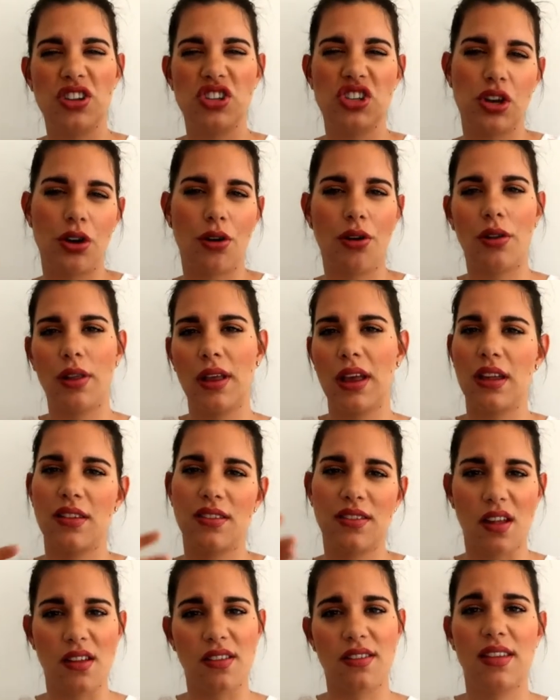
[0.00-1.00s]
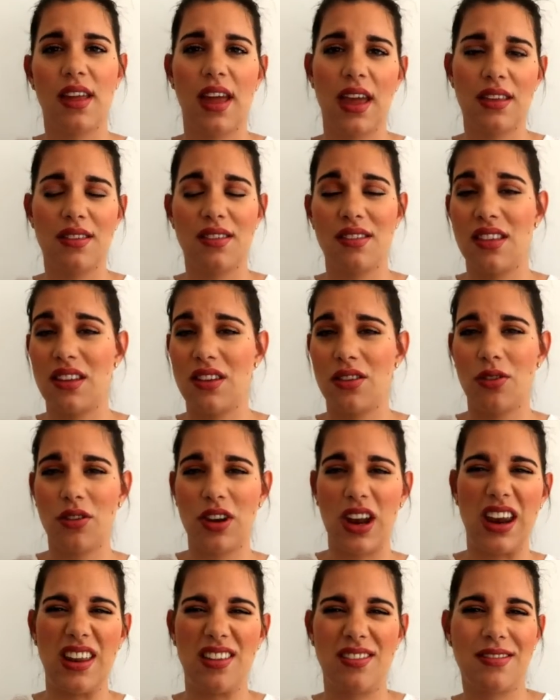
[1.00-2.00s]
generally associated in the
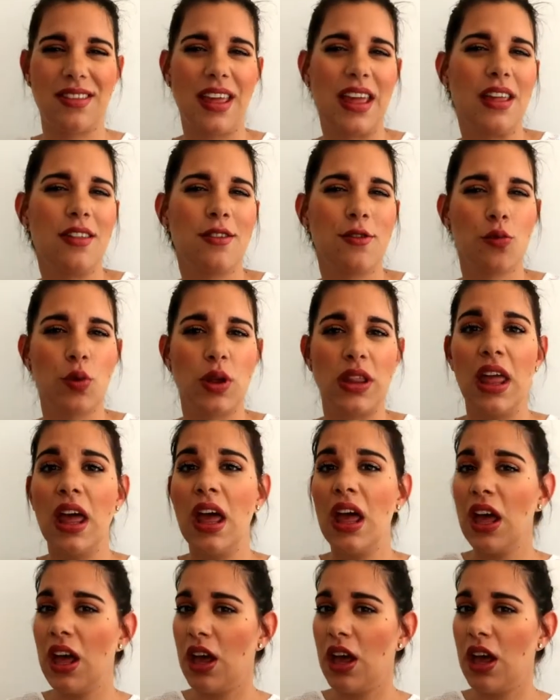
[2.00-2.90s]
United States with